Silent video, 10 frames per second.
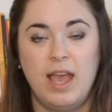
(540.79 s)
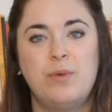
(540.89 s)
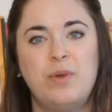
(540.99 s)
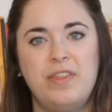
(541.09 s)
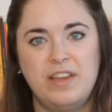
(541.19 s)

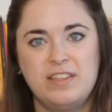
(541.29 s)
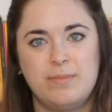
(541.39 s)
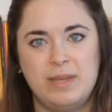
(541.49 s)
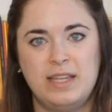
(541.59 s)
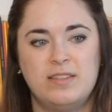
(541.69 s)
And what this
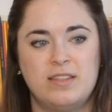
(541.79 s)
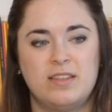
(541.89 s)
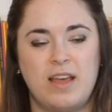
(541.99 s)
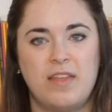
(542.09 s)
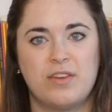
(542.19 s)
means is
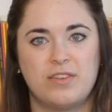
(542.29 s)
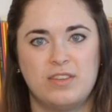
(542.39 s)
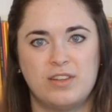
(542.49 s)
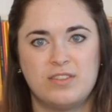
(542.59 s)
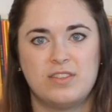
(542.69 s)

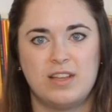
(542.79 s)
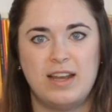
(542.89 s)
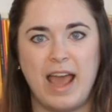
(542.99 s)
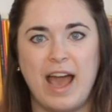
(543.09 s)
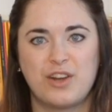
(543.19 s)
that there's
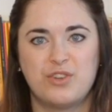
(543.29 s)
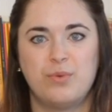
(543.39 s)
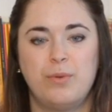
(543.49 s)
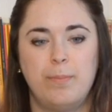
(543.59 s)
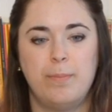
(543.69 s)
an
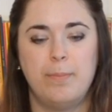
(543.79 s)
actual